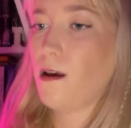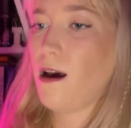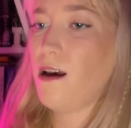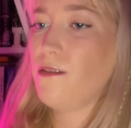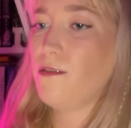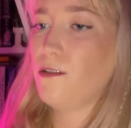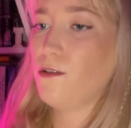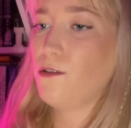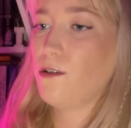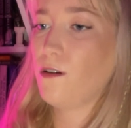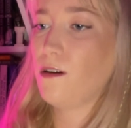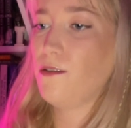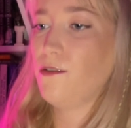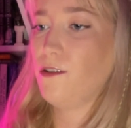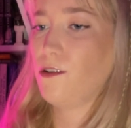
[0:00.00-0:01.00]
"I feel
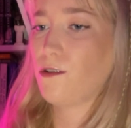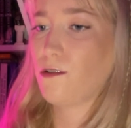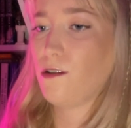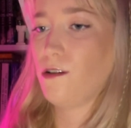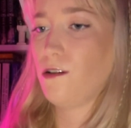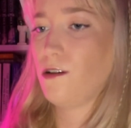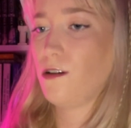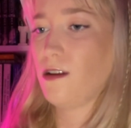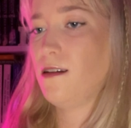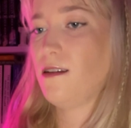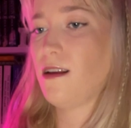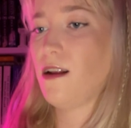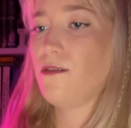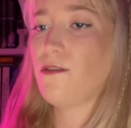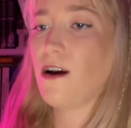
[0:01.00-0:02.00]
sorry for Scrooge,"
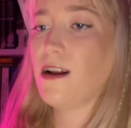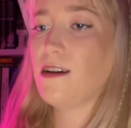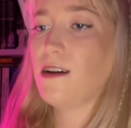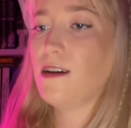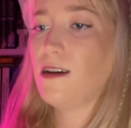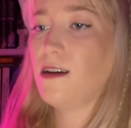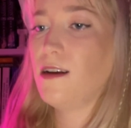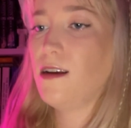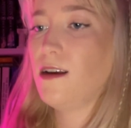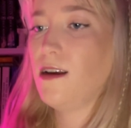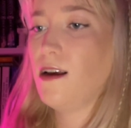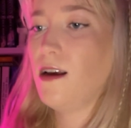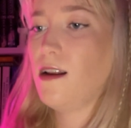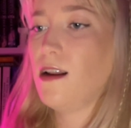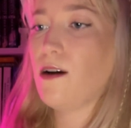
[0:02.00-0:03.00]
said Fred.
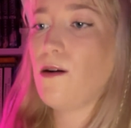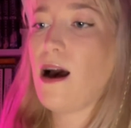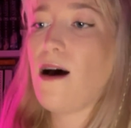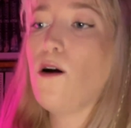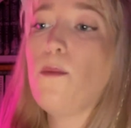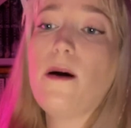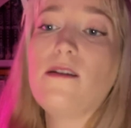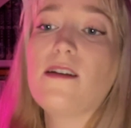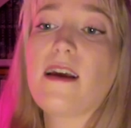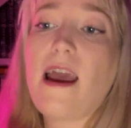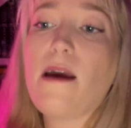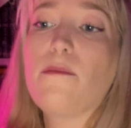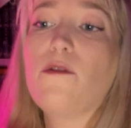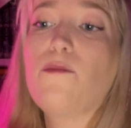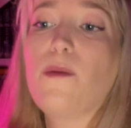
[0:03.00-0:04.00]
"Now how about a
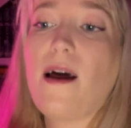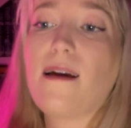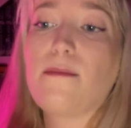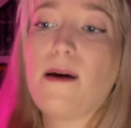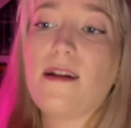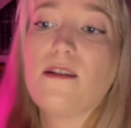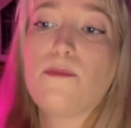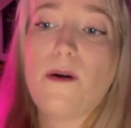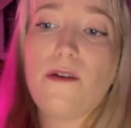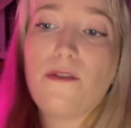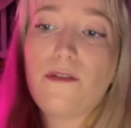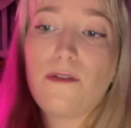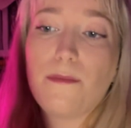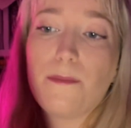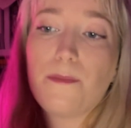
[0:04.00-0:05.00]
game of blind man's
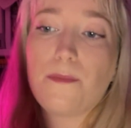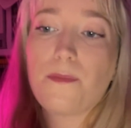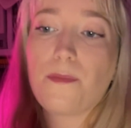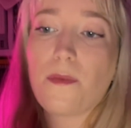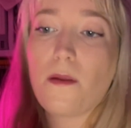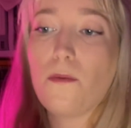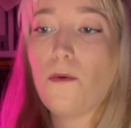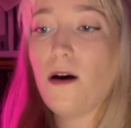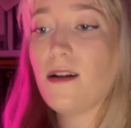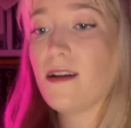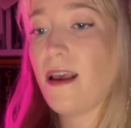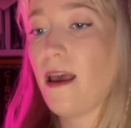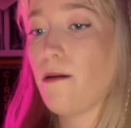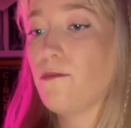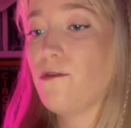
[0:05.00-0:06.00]
buff?" One
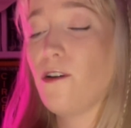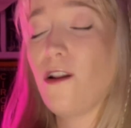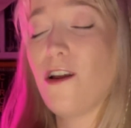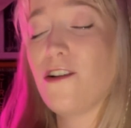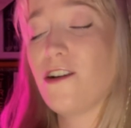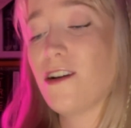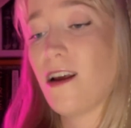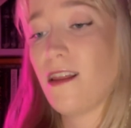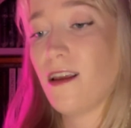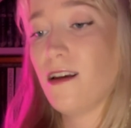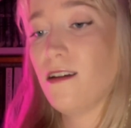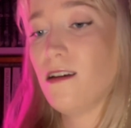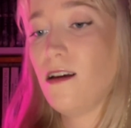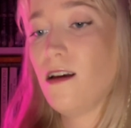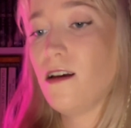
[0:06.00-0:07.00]
game followed another.
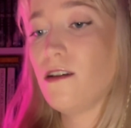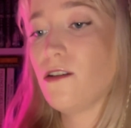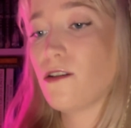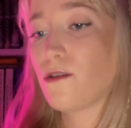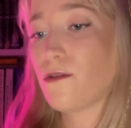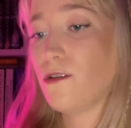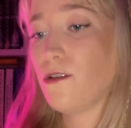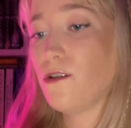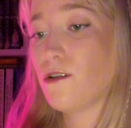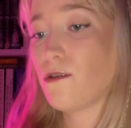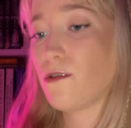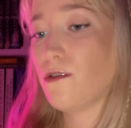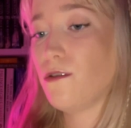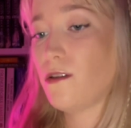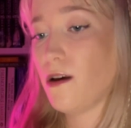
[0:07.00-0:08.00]
Scrooge
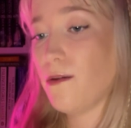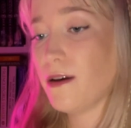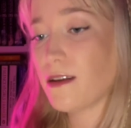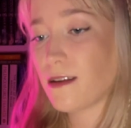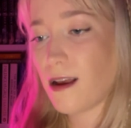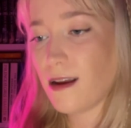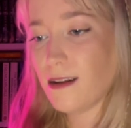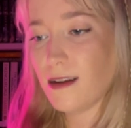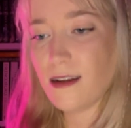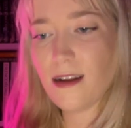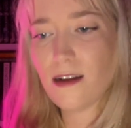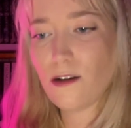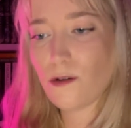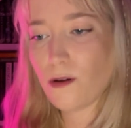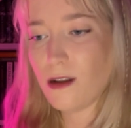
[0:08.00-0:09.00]
grew so excited
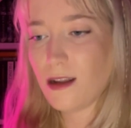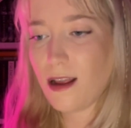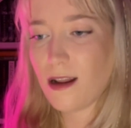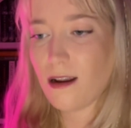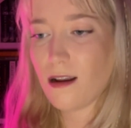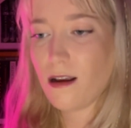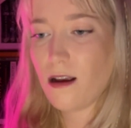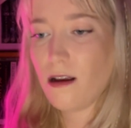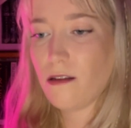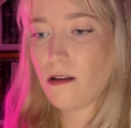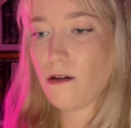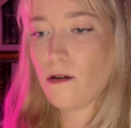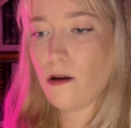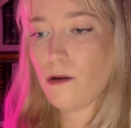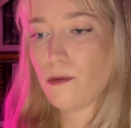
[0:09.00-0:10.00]
he joined in,
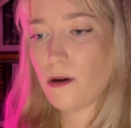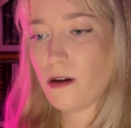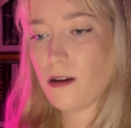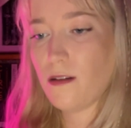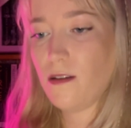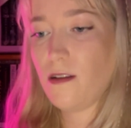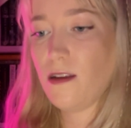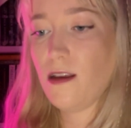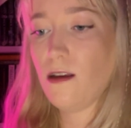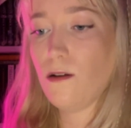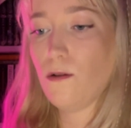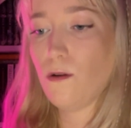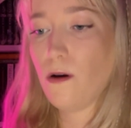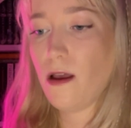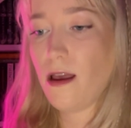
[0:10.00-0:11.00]
though no one could see
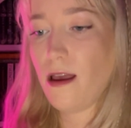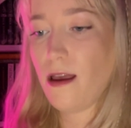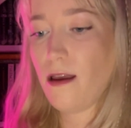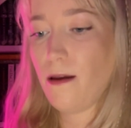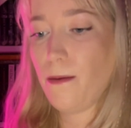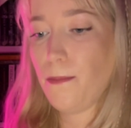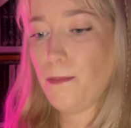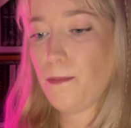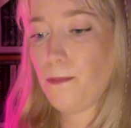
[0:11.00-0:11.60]
or hear him.